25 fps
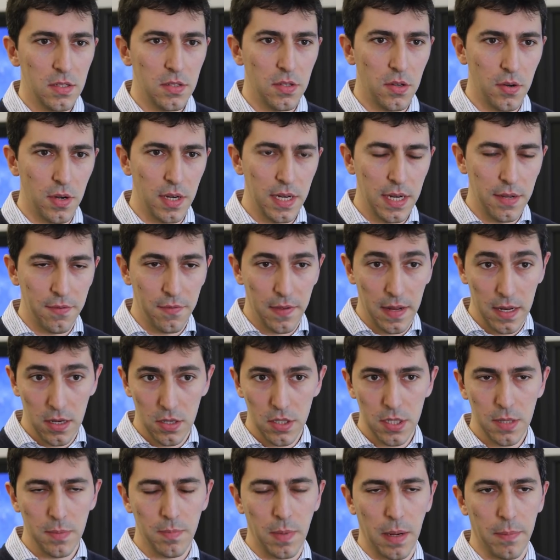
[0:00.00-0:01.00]
During the
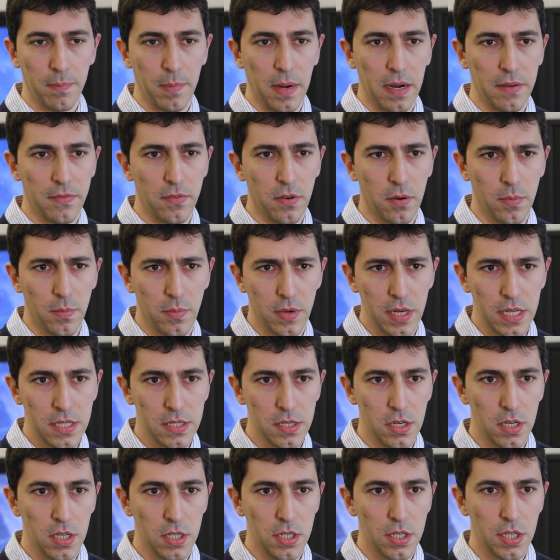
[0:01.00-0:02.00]
fellowship, apart from
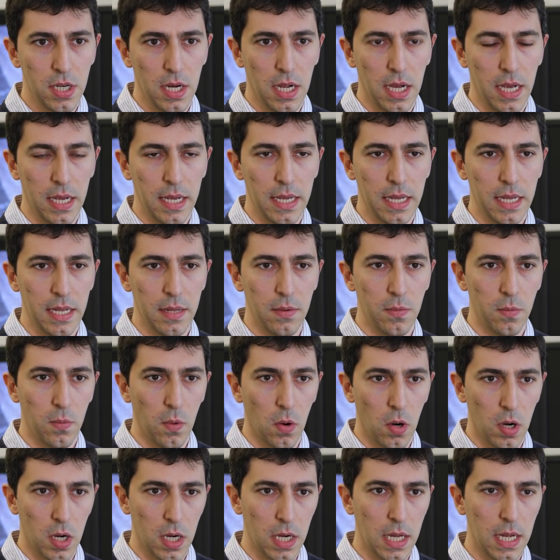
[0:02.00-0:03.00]
research, I
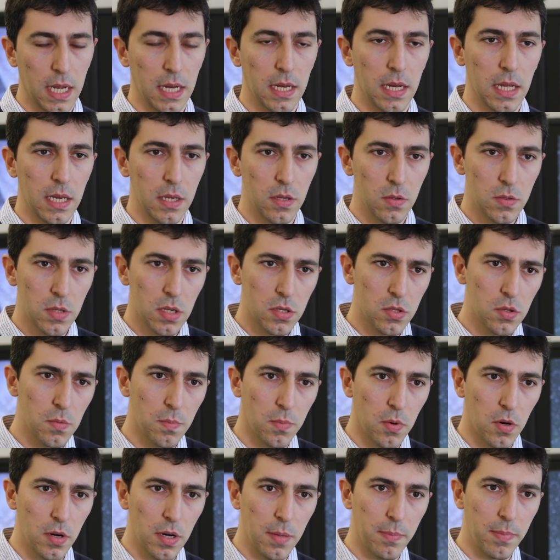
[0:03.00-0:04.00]
work in the user
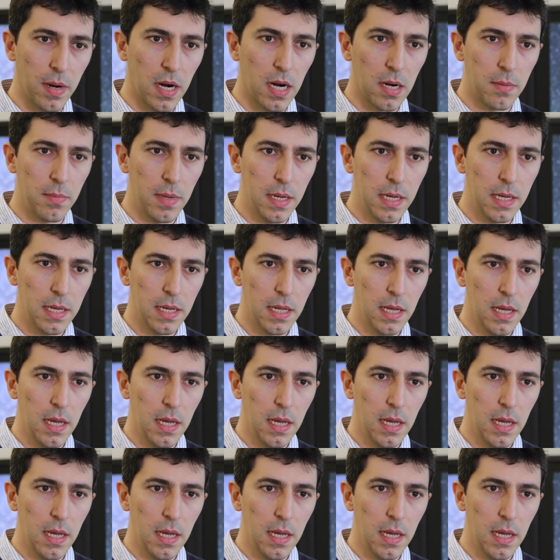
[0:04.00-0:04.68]
support department,